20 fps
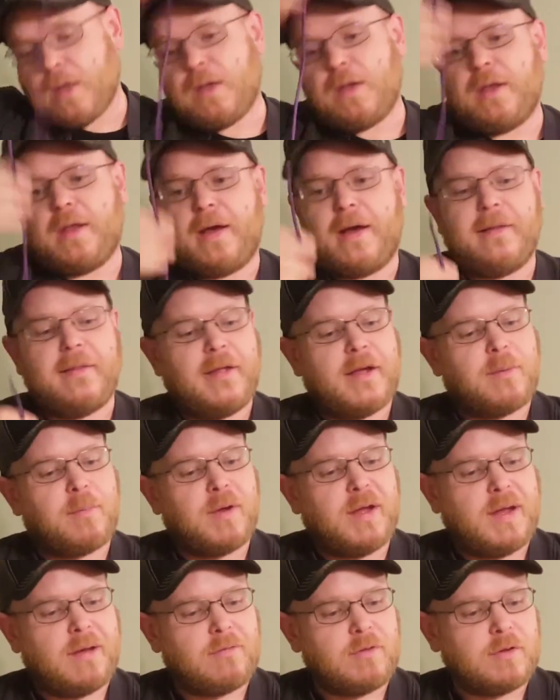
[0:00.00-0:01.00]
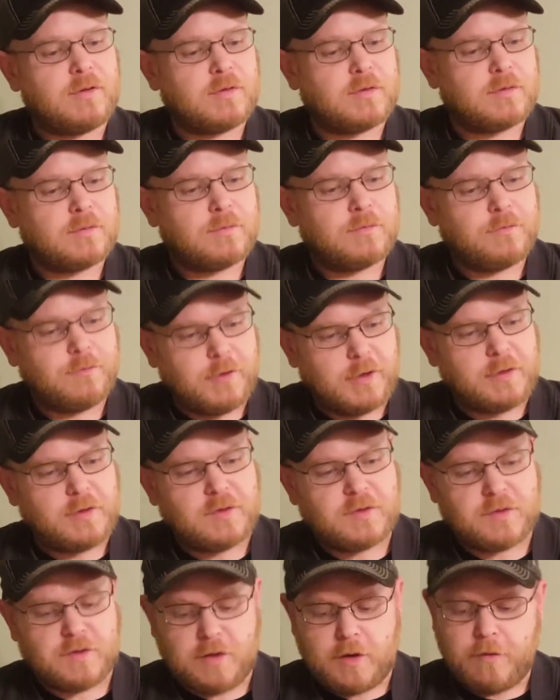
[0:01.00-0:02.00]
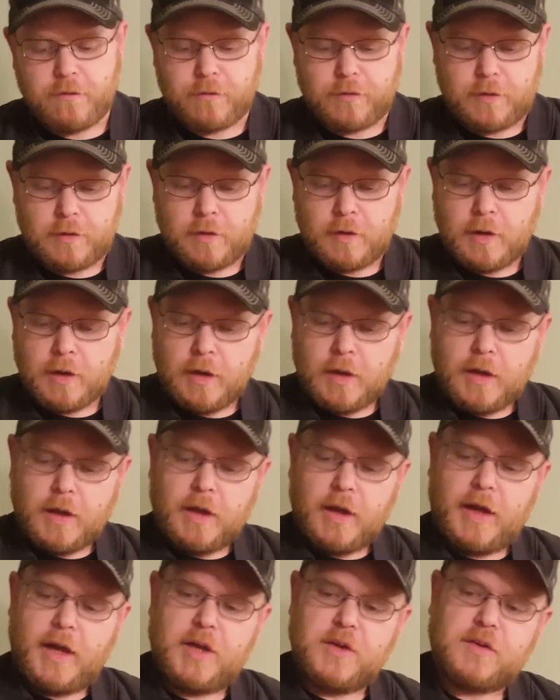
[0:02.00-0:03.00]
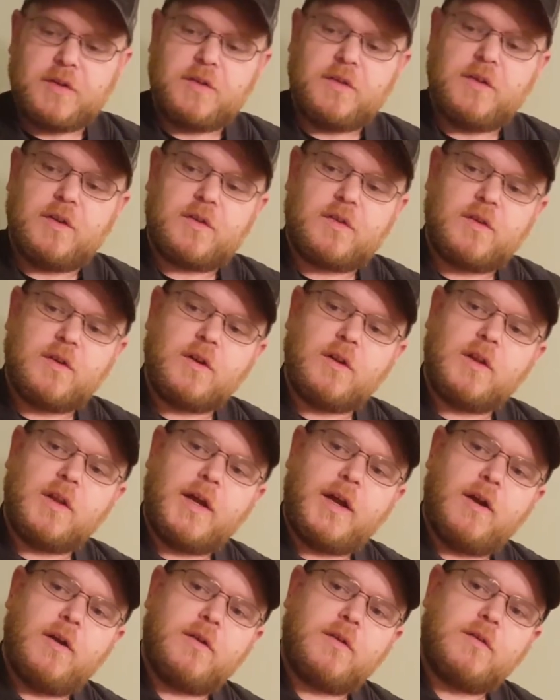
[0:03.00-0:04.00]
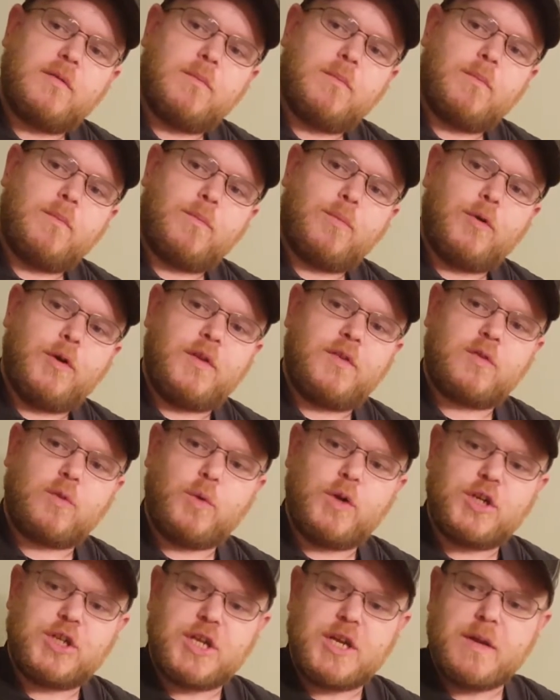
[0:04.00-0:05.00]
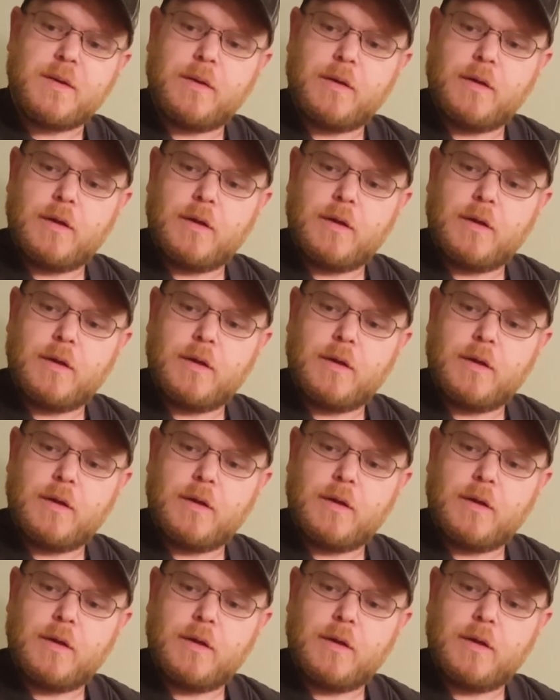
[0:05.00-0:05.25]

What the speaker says: Now I like my avlets fairly stiff, and as you can see, a single layer is pretty squishy.